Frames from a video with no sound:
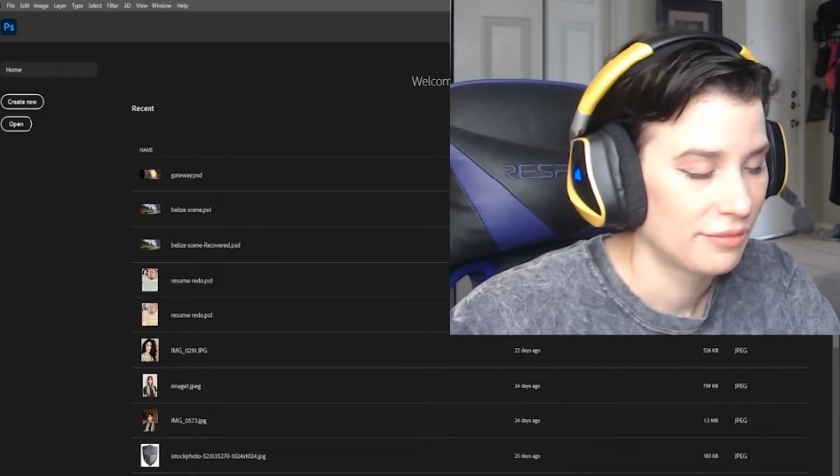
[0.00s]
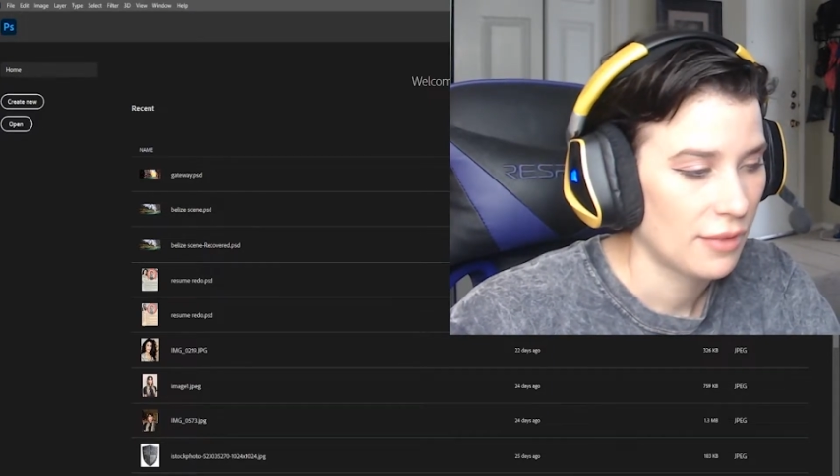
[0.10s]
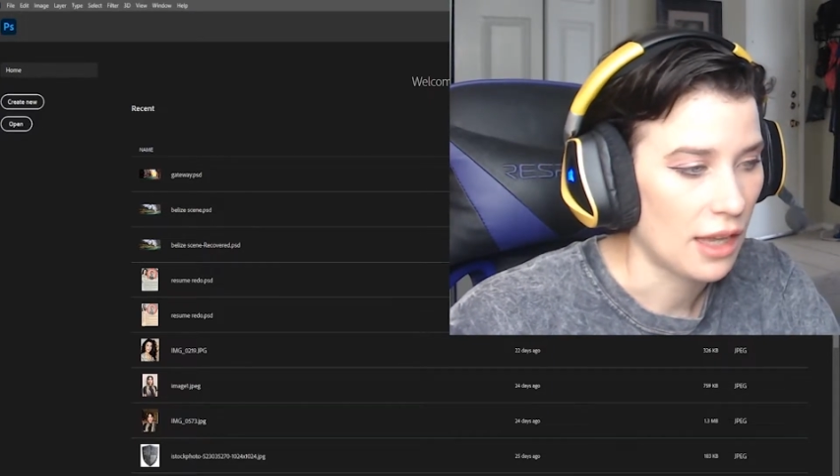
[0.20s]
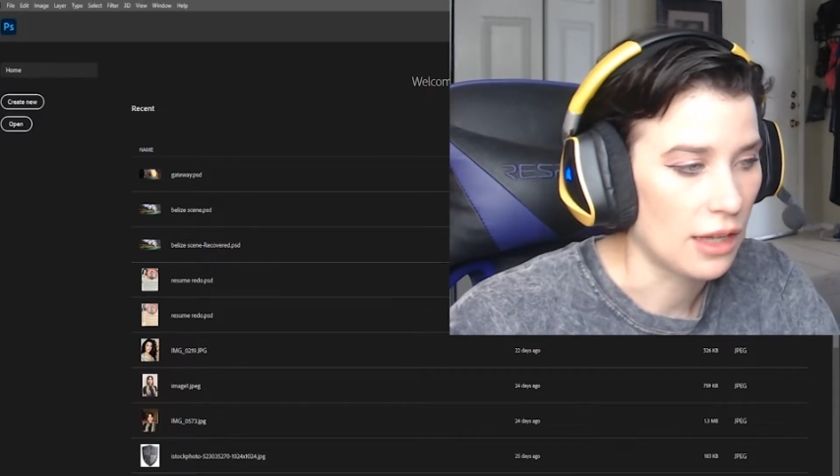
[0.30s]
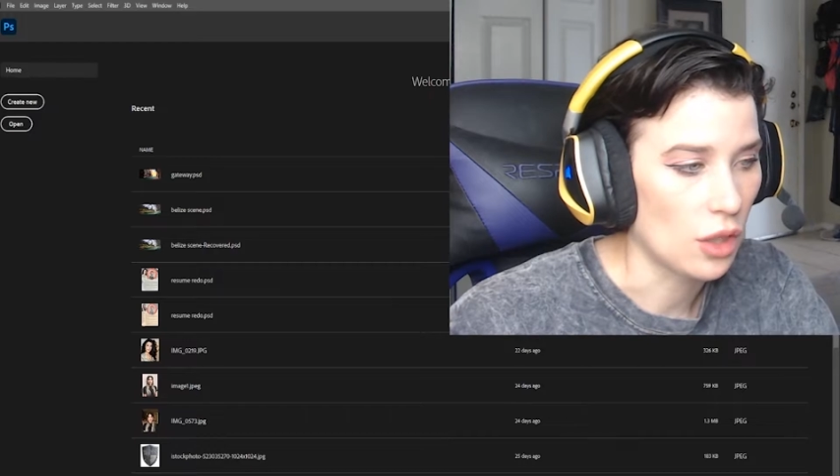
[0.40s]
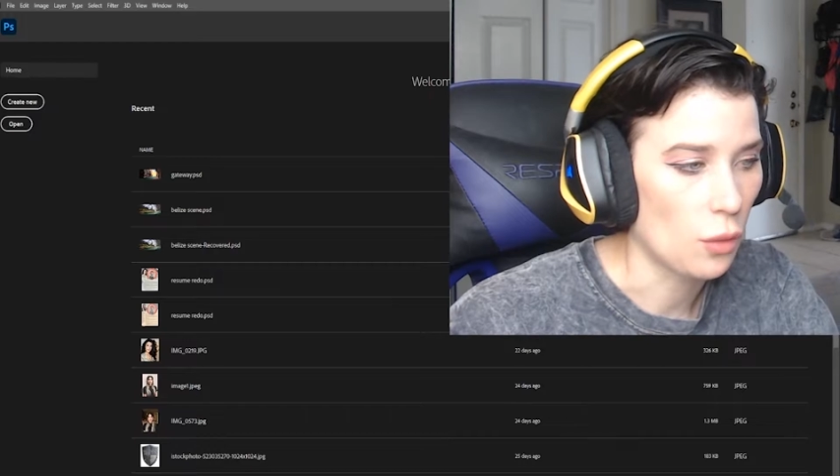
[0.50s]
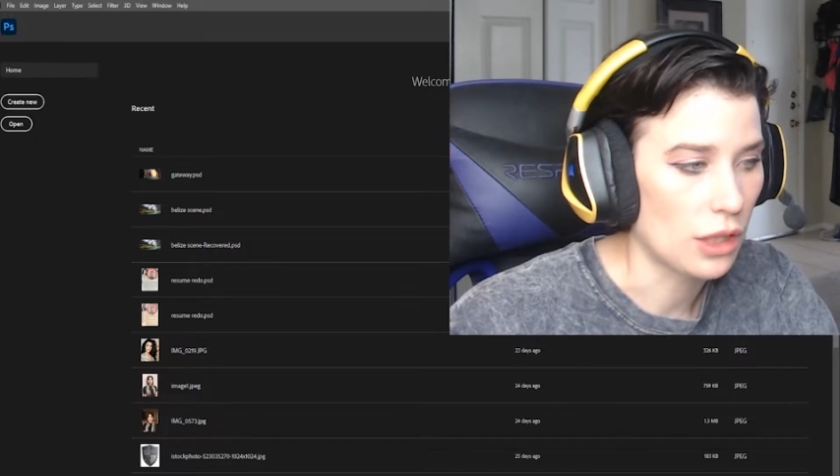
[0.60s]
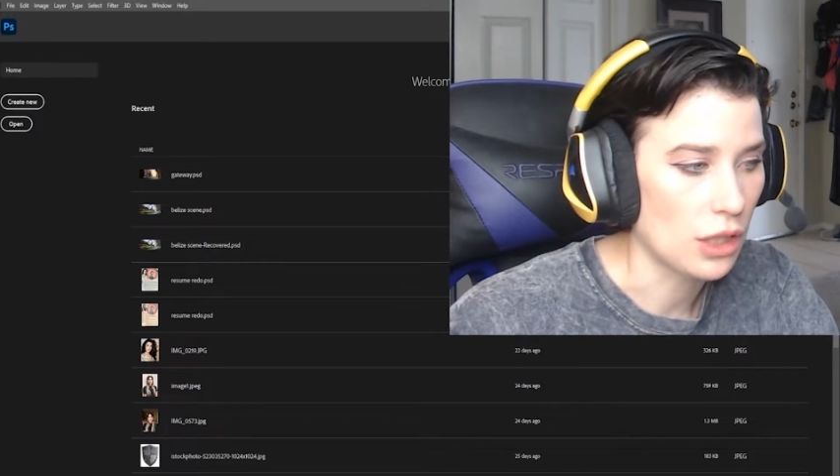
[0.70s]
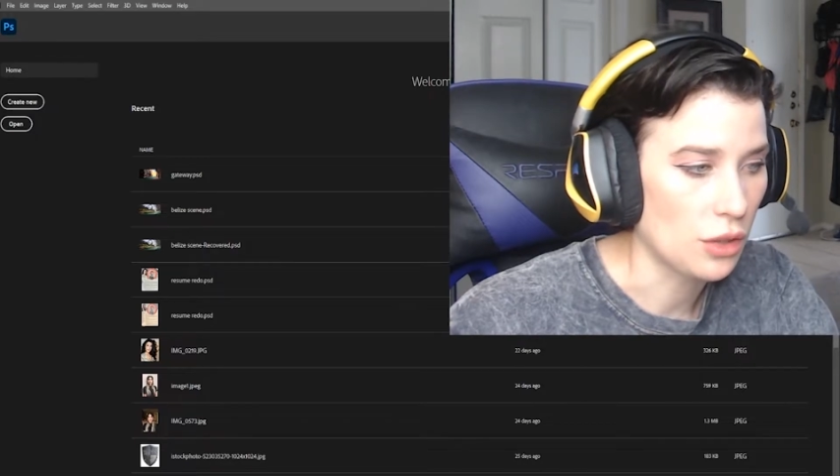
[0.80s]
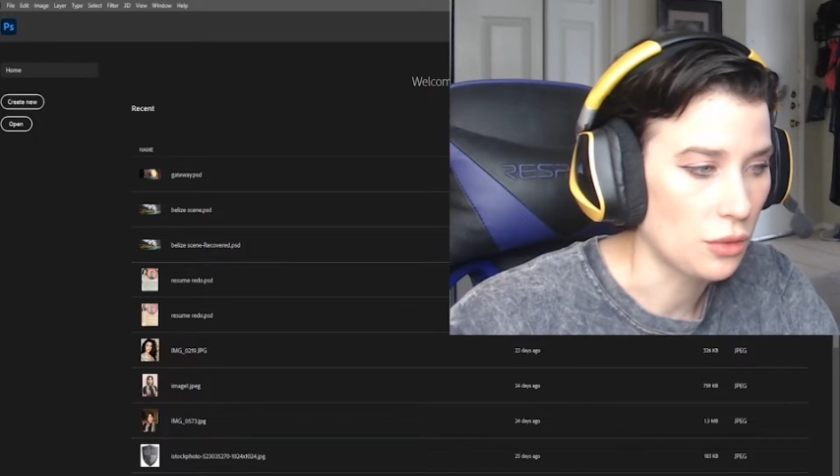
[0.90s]
and you want to
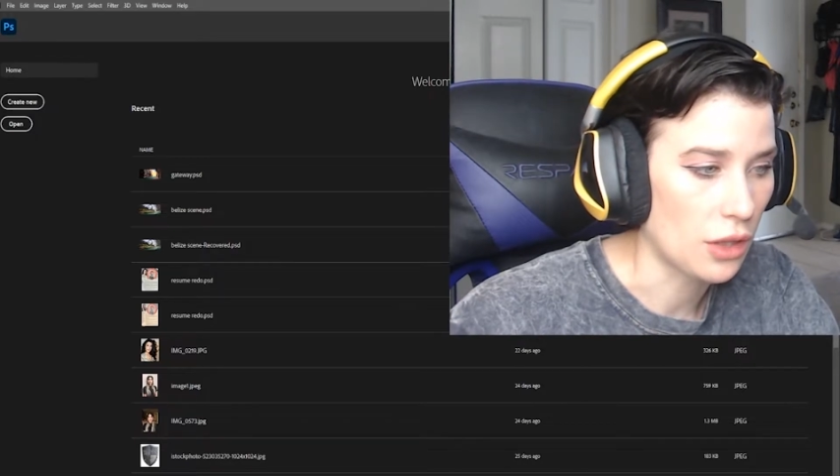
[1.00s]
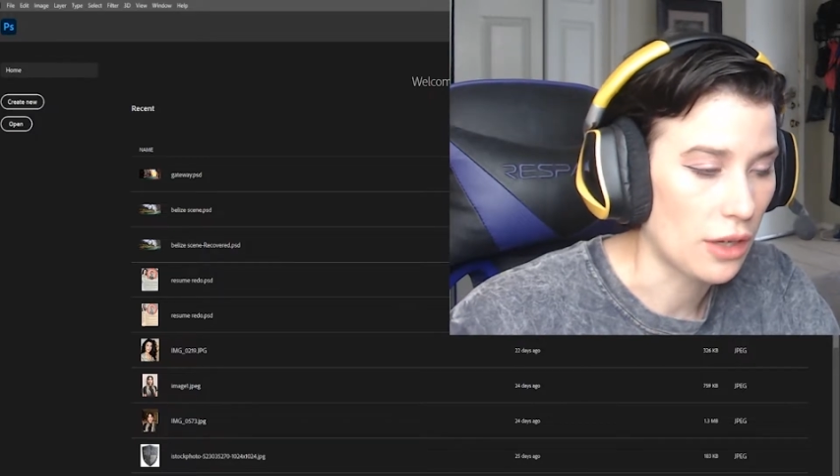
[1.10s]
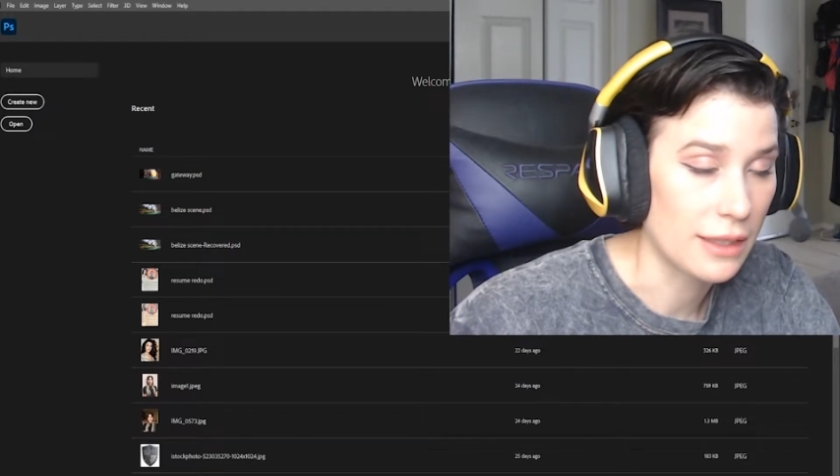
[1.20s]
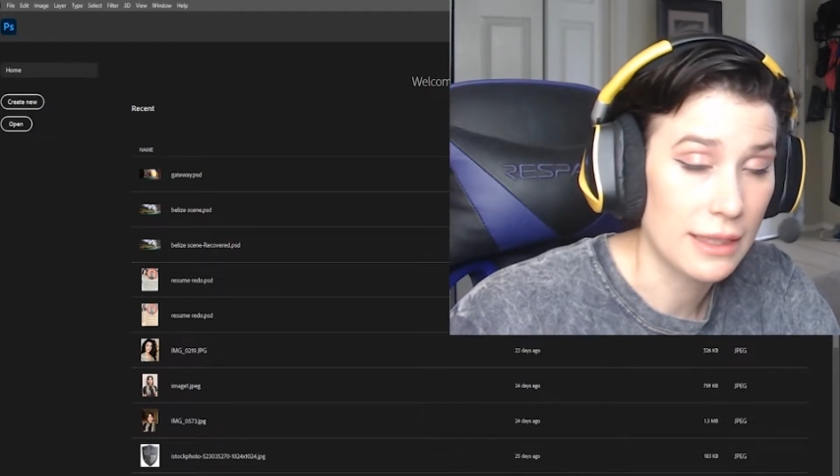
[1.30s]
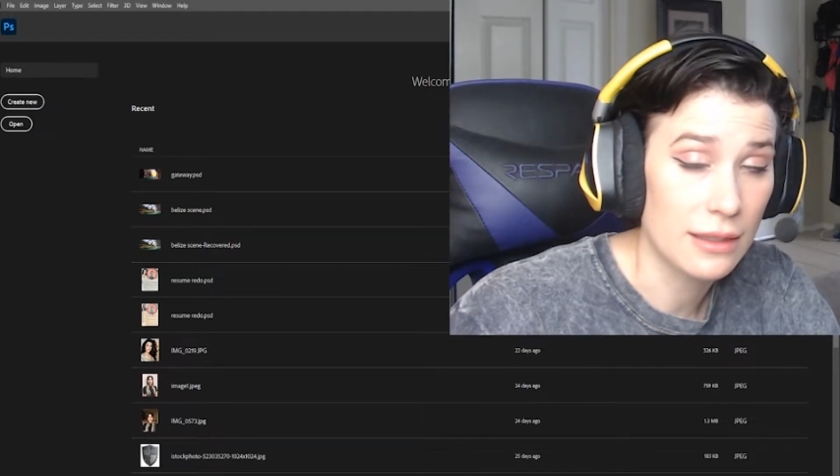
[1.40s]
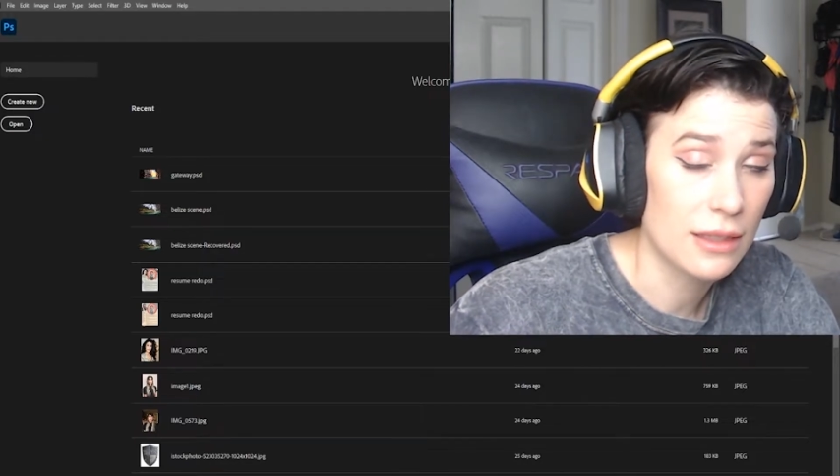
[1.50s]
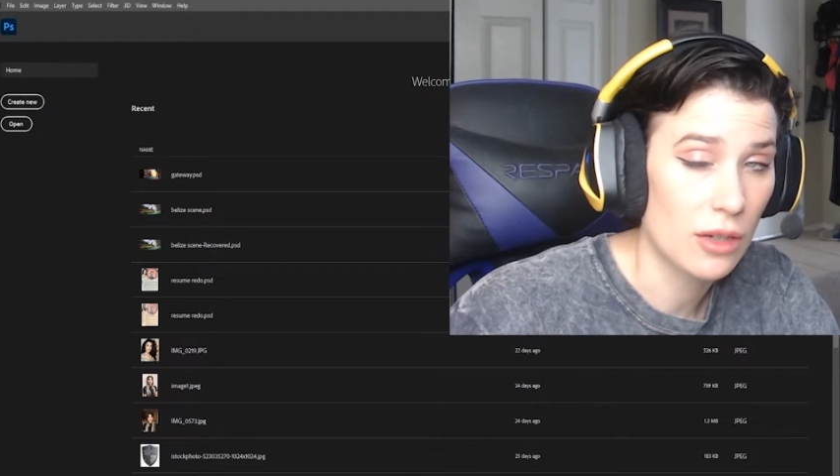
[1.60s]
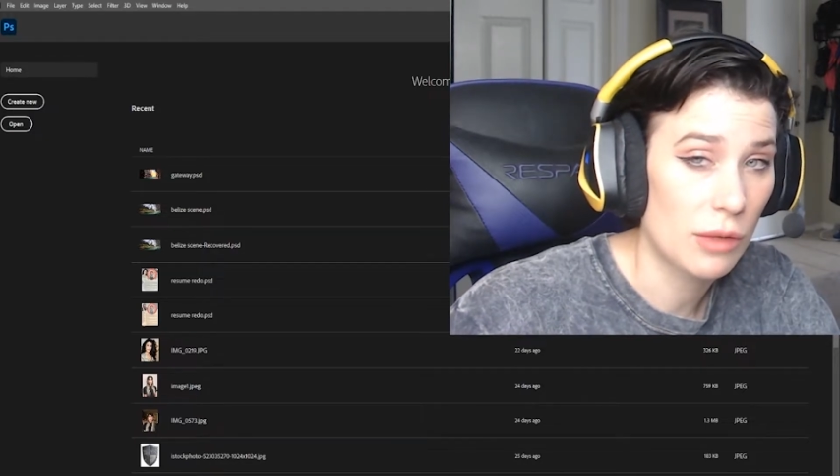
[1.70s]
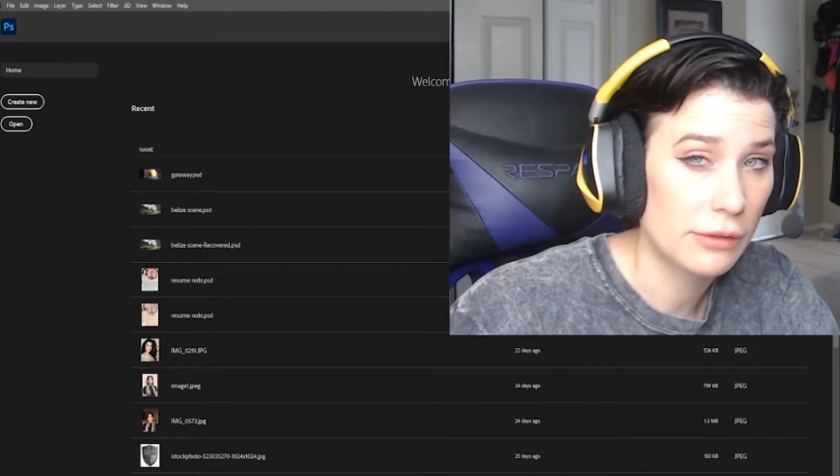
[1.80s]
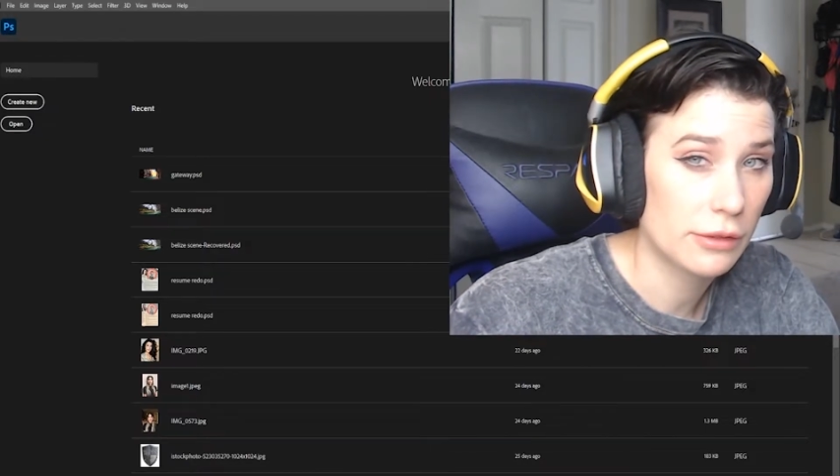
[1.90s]
use artistic
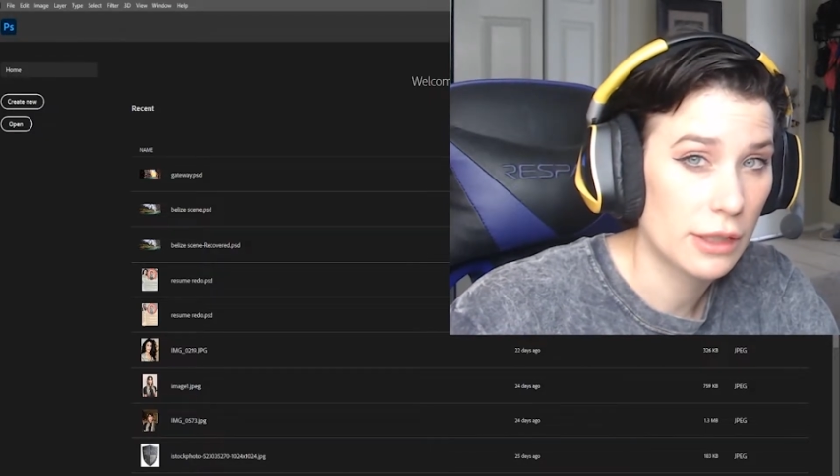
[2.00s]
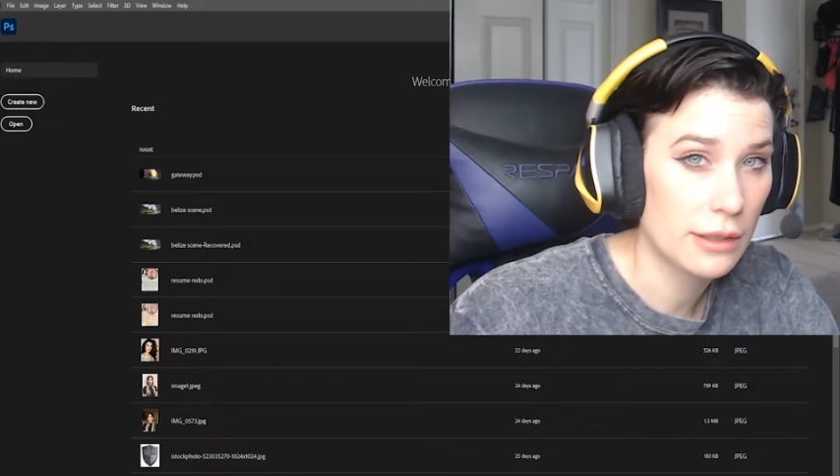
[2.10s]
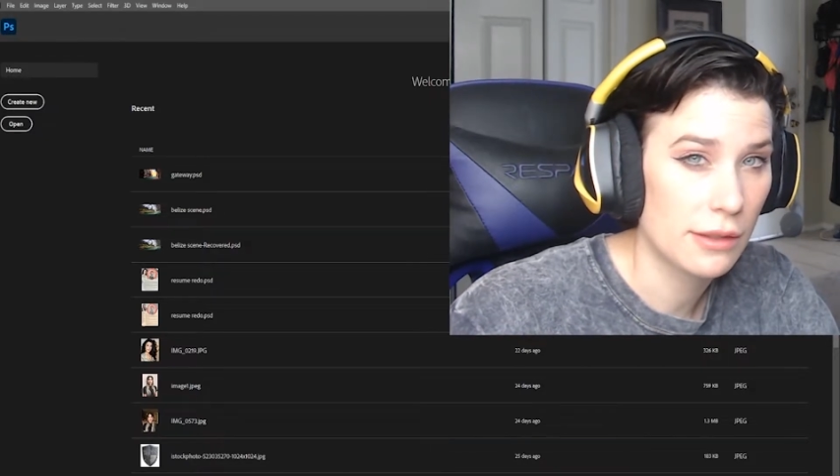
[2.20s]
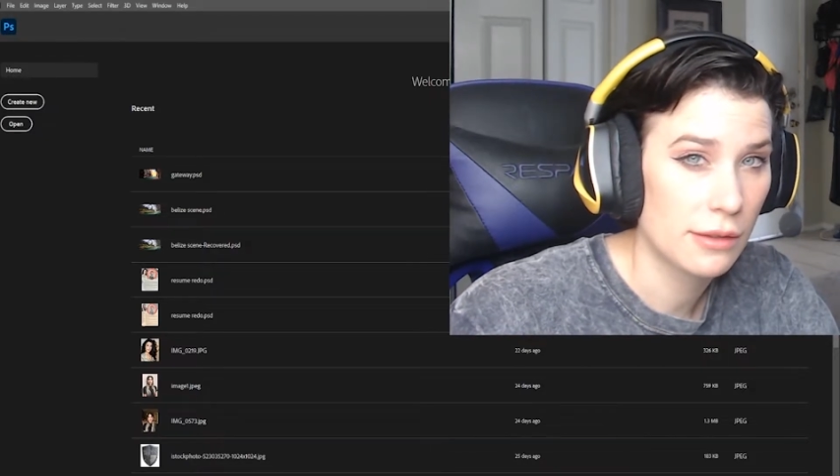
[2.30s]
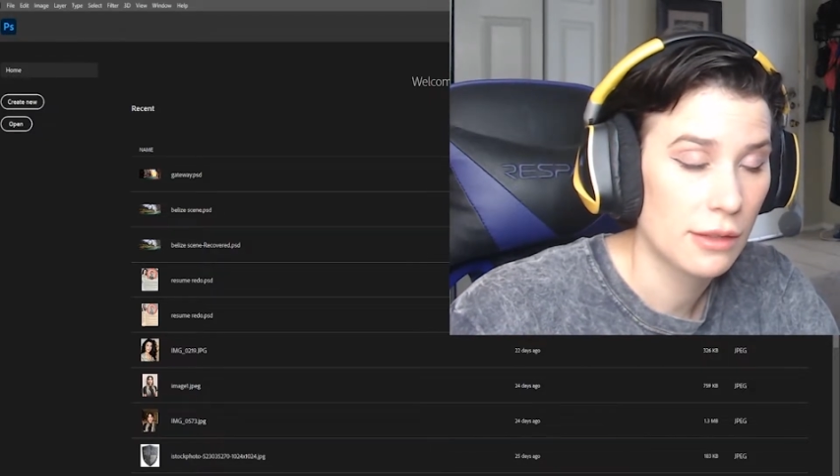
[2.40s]
reference,